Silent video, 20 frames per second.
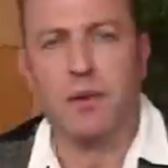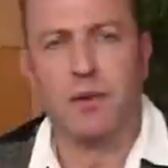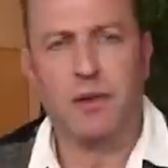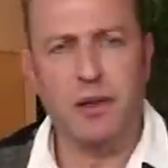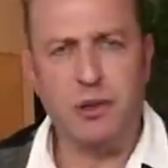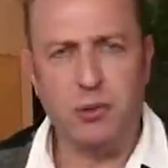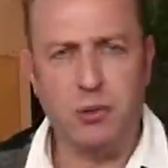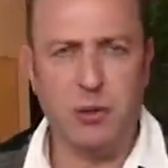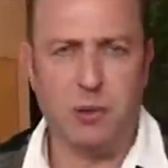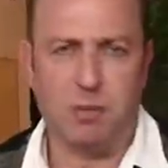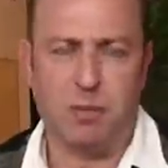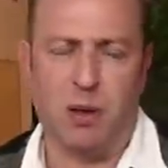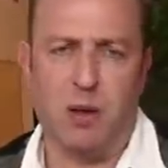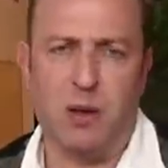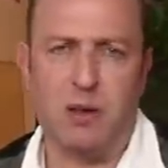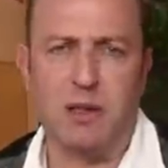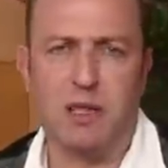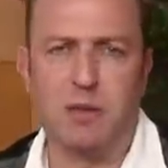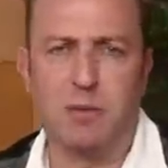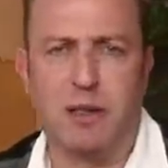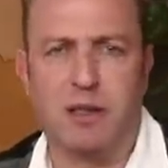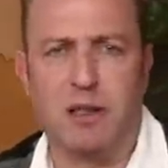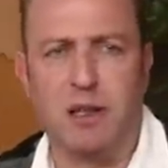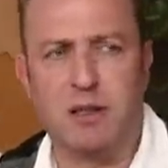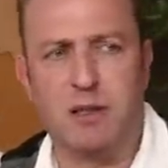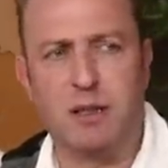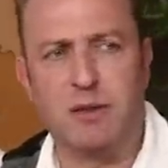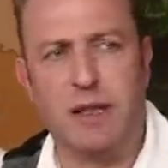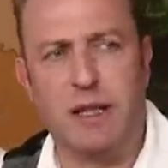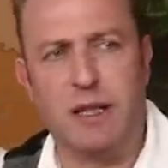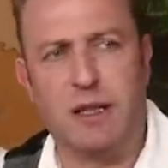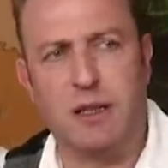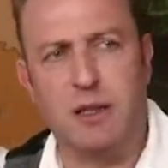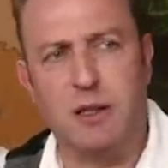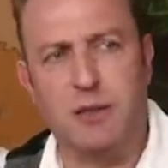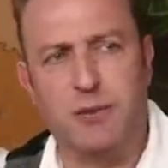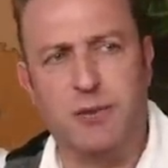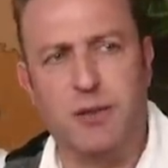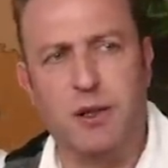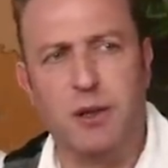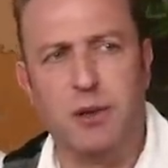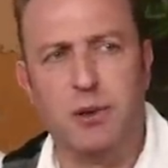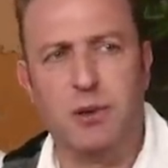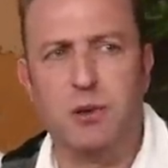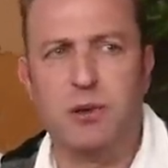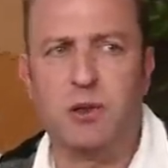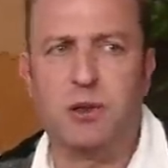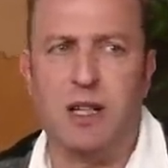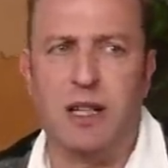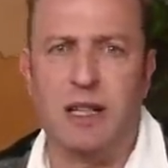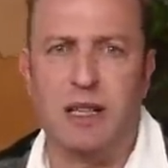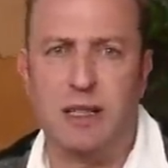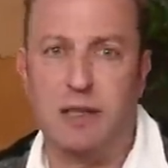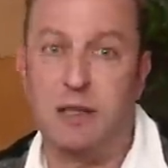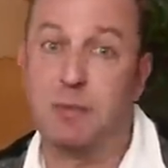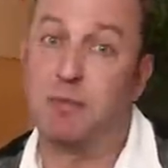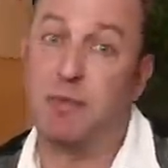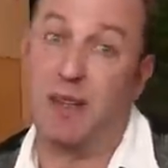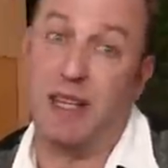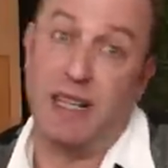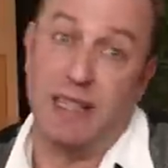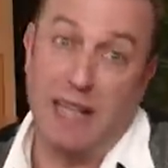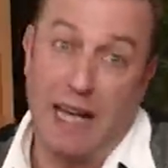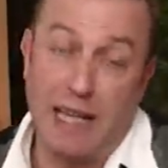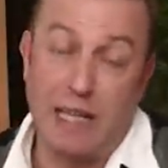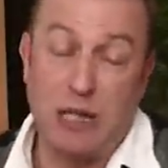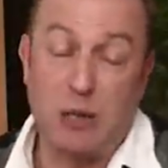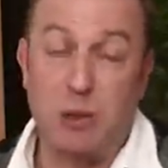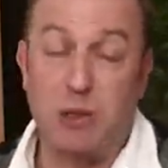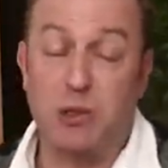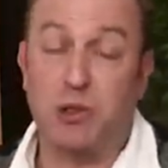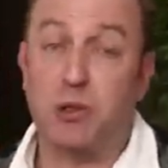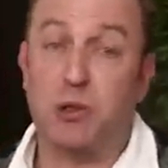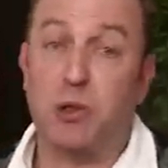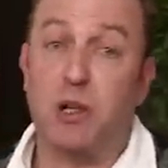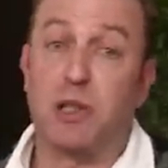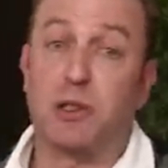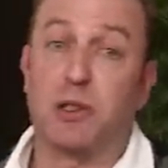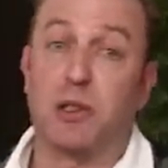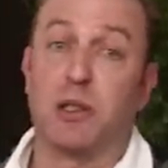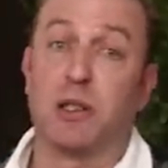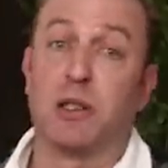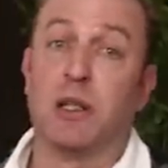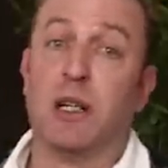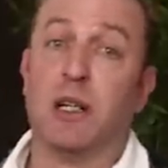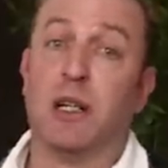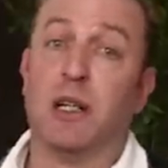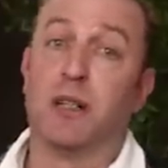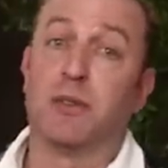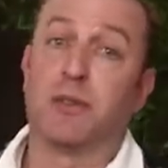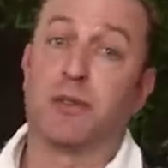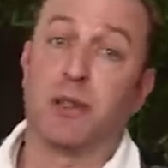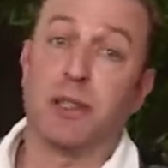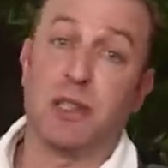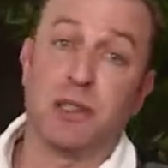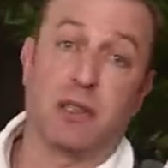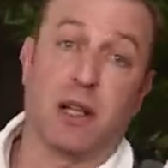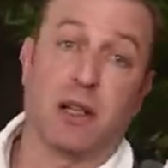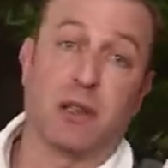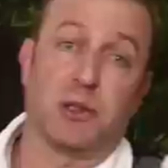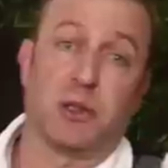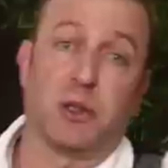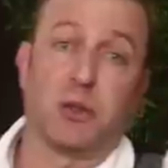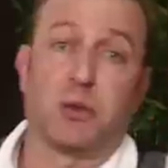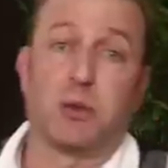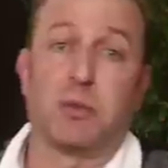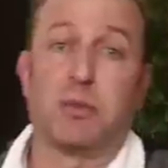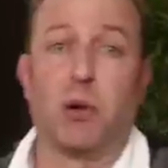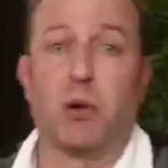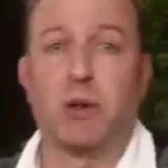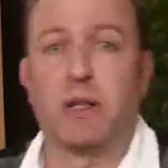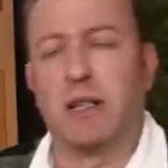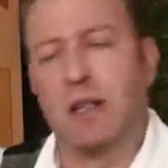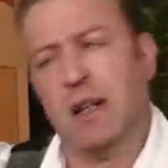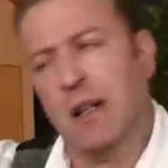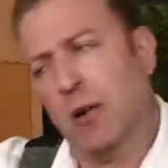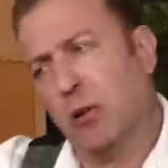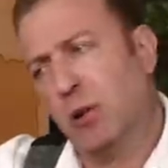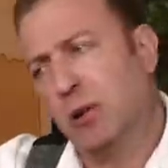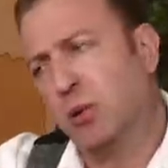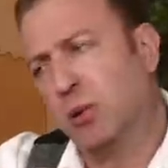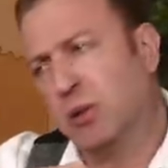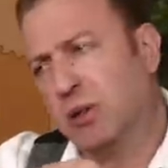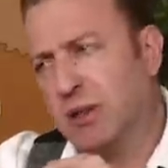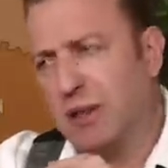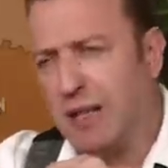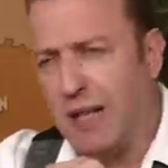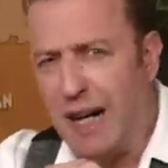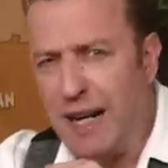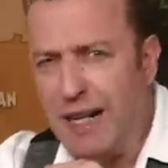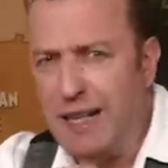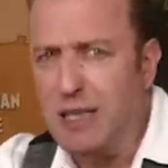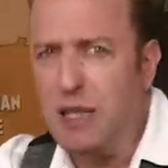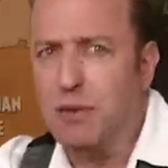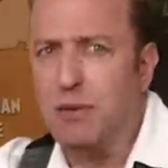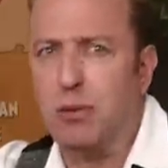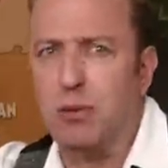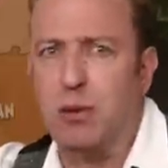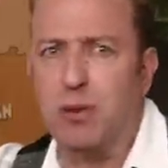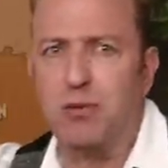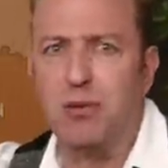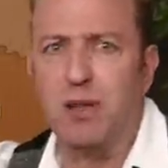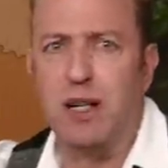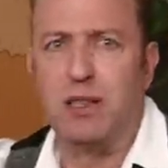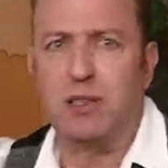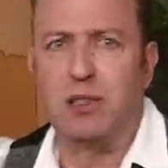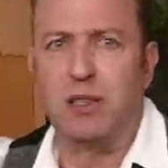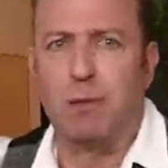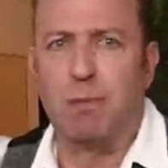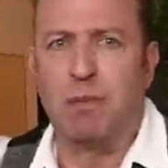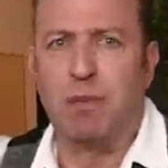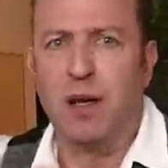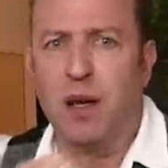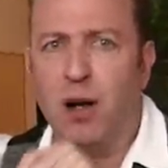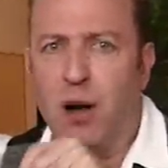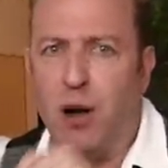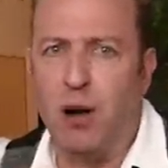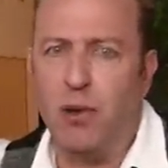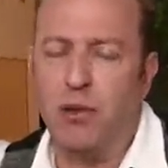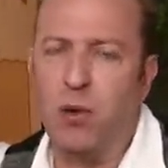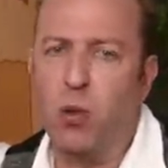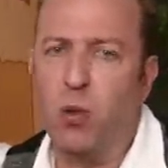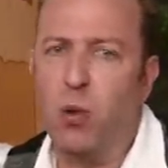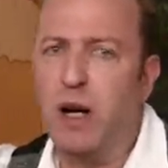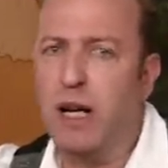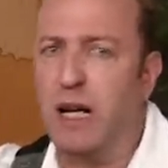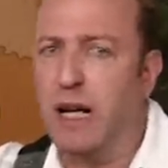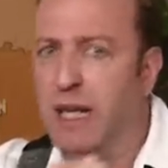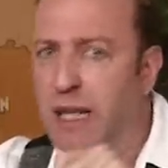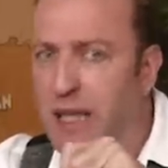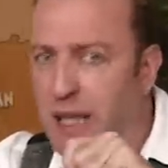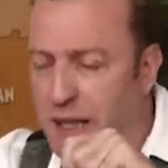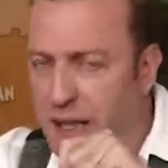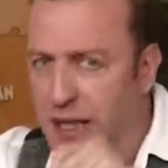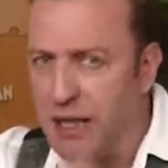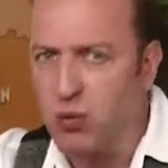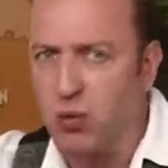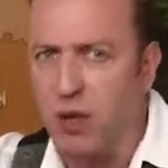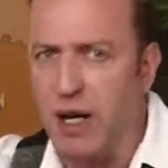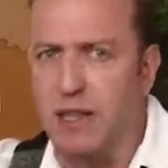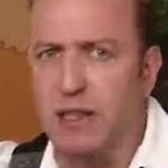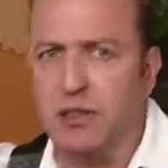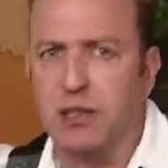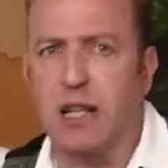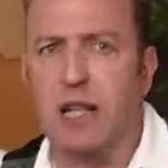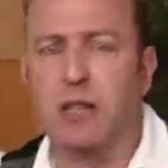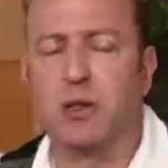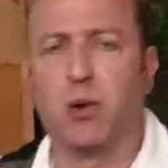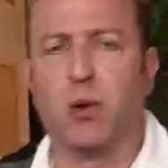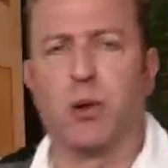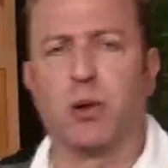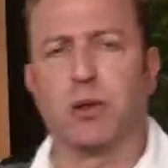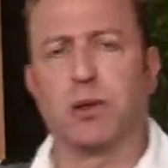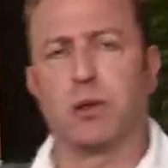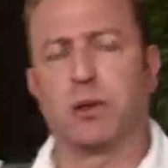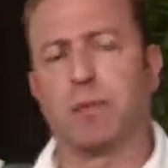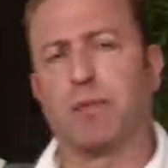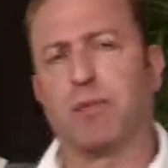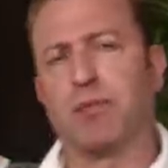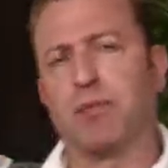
This was partly because of a confused and inadequate structure for intelligence reporting, which was kind of a reflection on the way he ran his headquarters.